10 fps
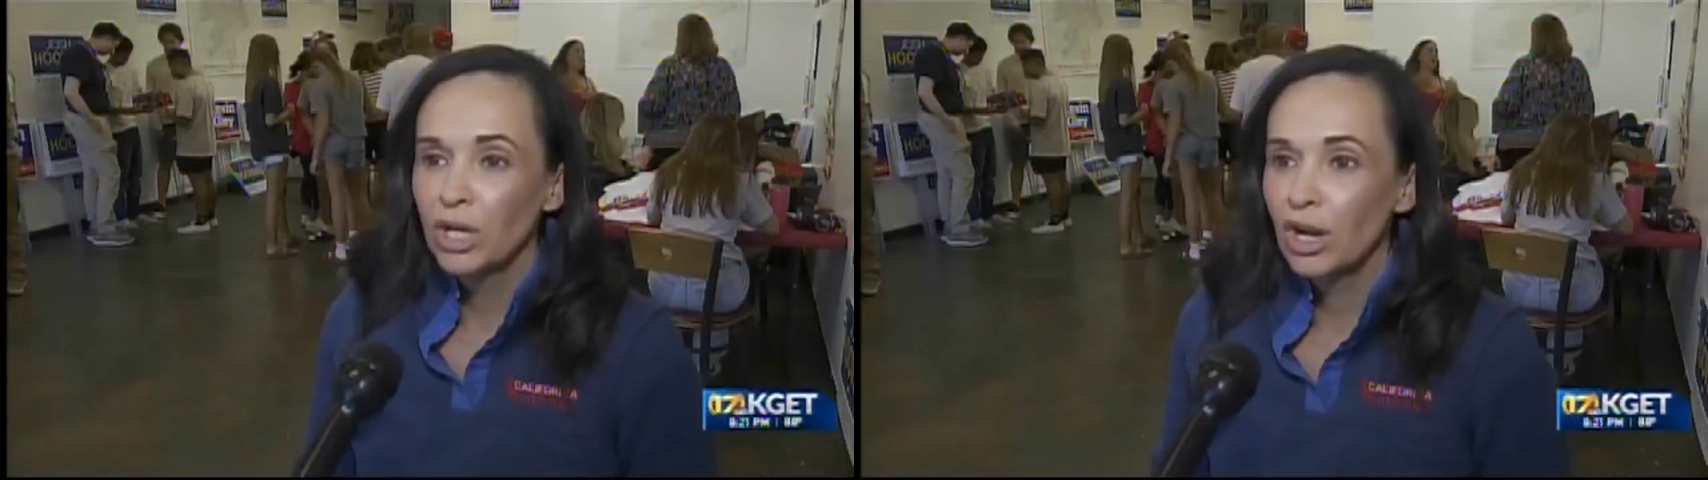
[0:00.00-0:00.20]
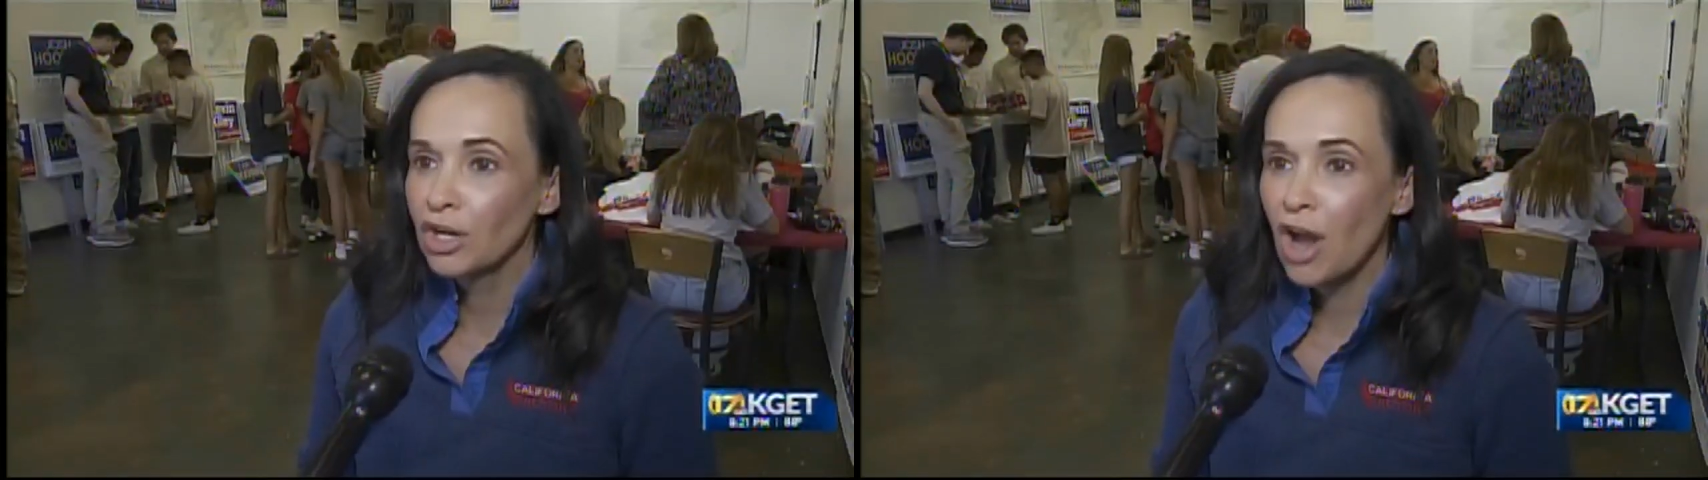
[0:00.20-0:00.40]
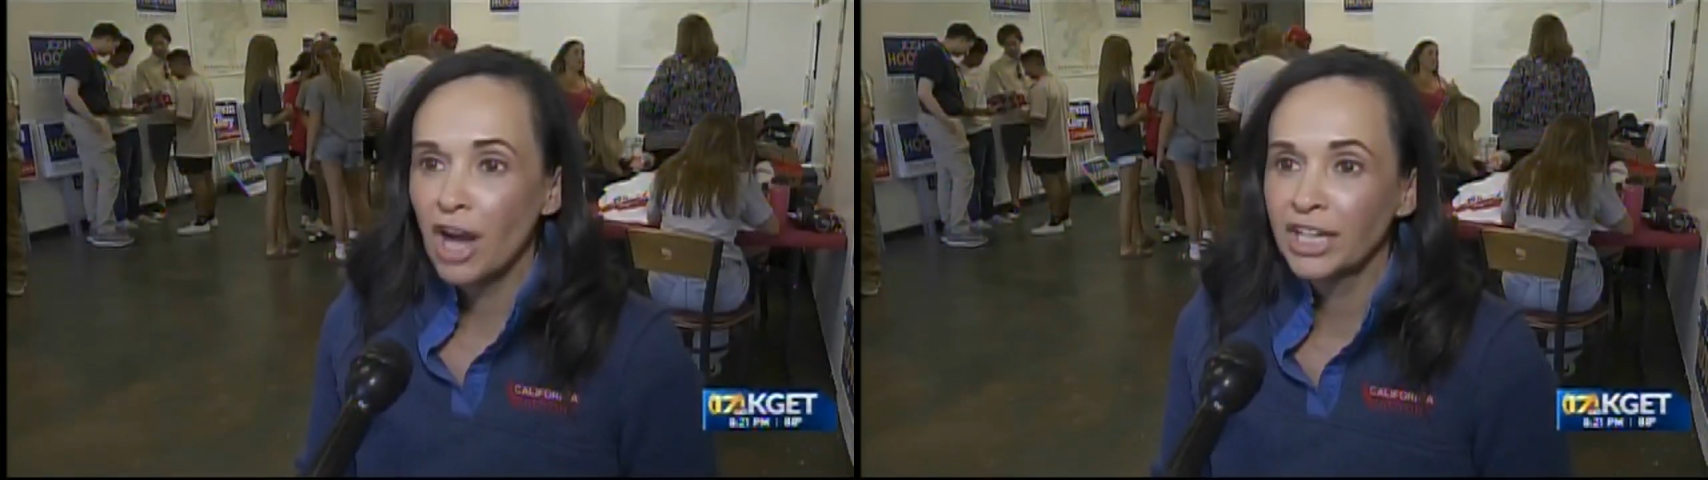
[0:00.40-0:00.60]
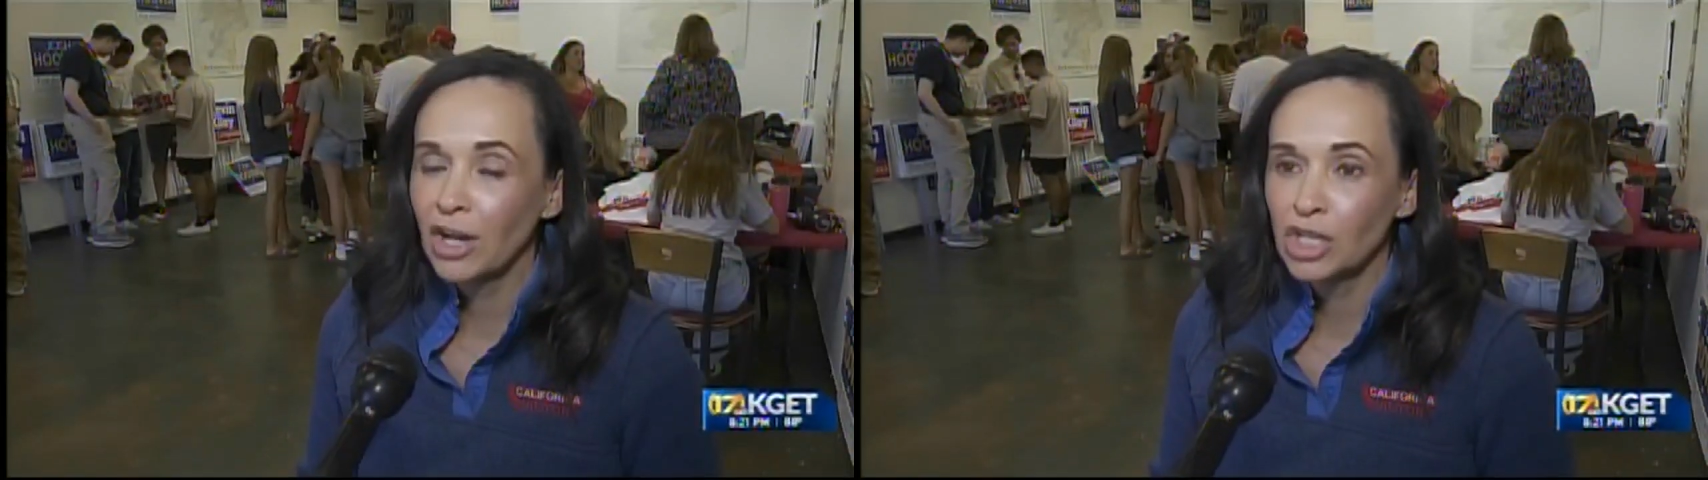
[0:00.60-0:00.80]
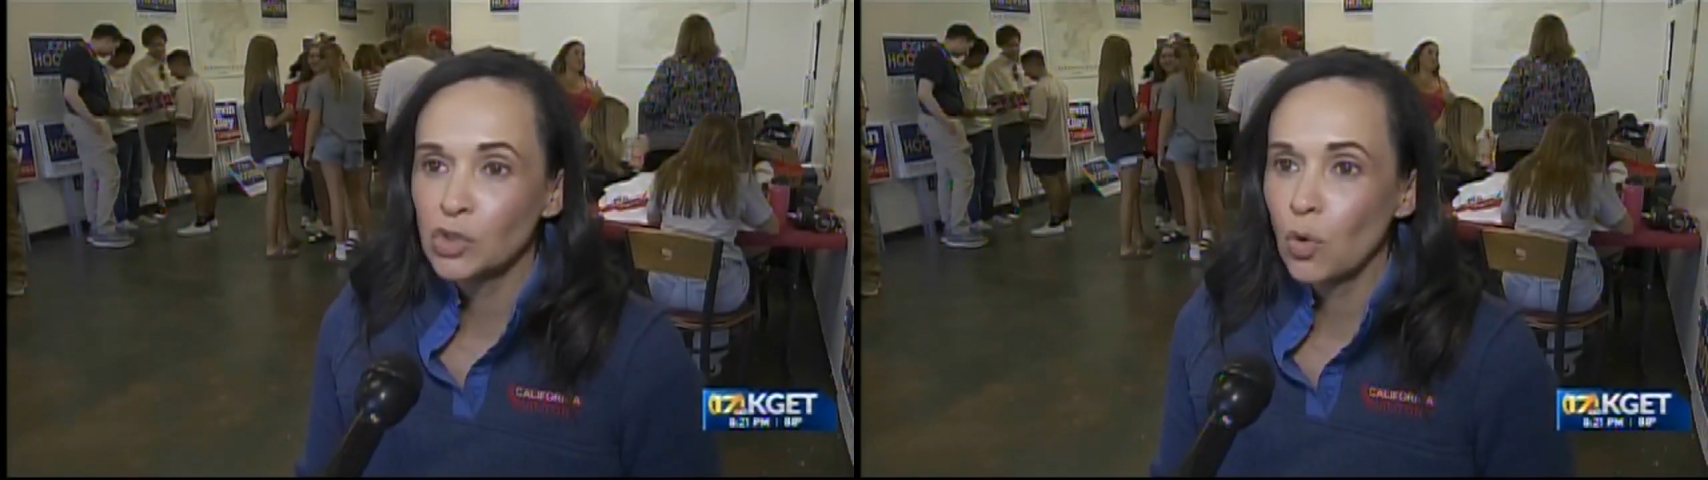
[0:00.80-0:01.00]
We are
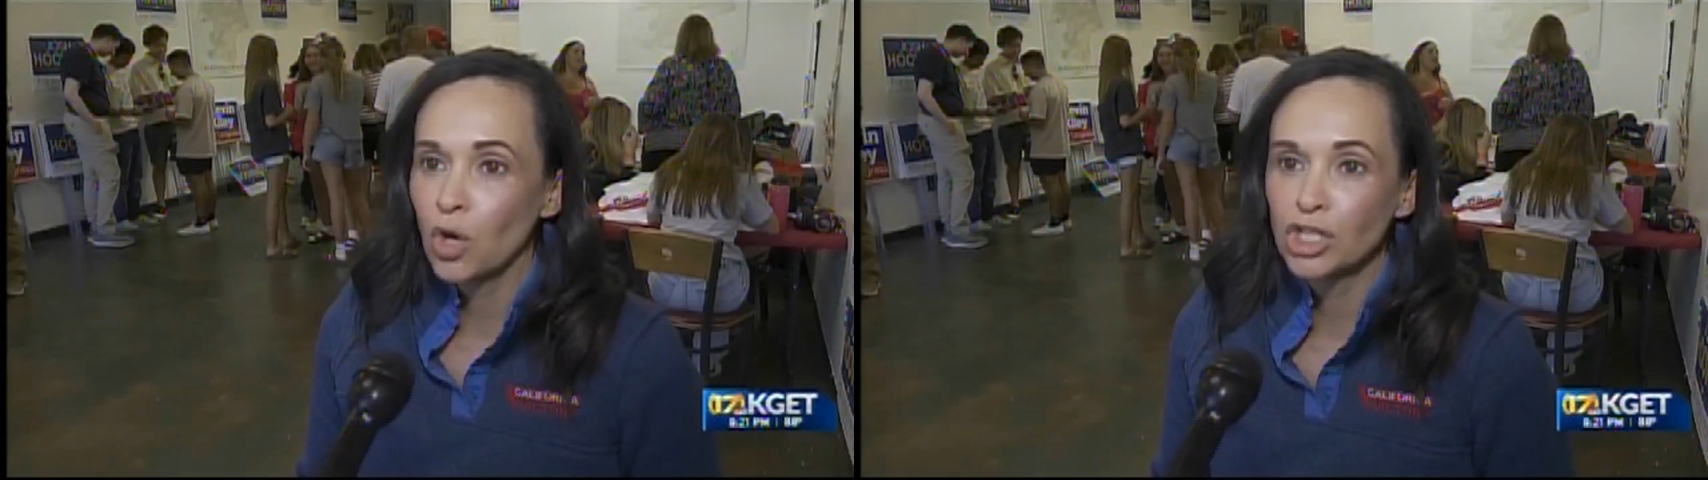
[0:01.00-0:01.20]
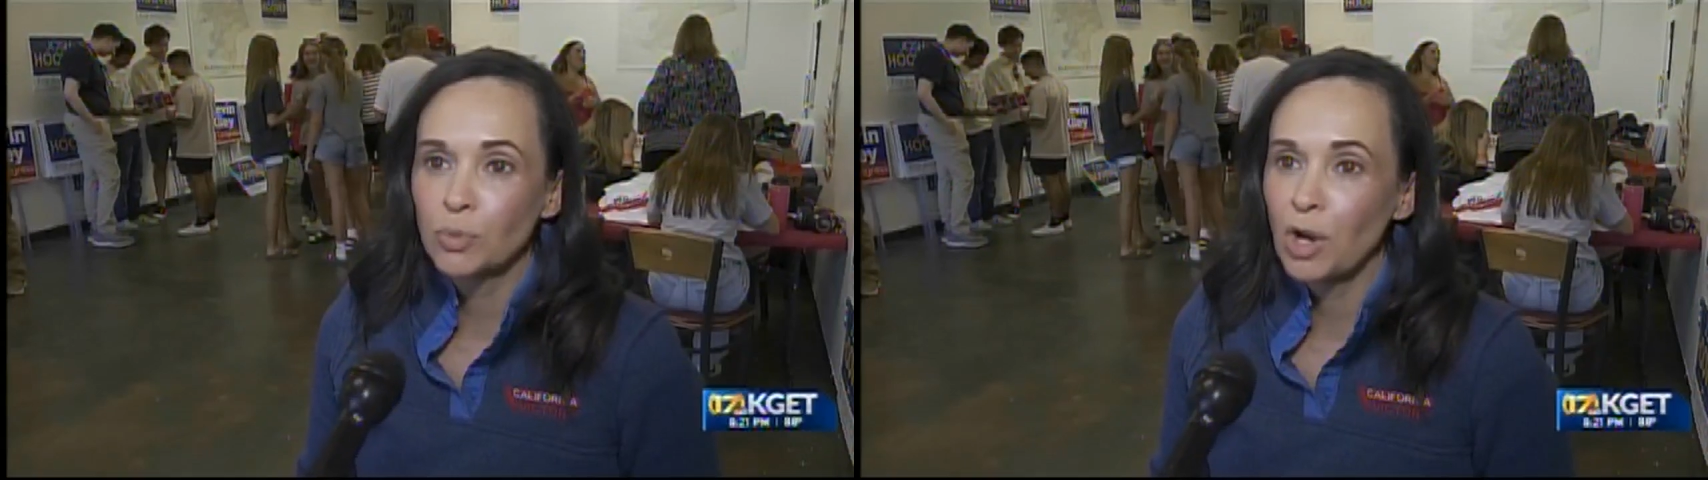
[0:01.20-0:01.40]
knocking on doors,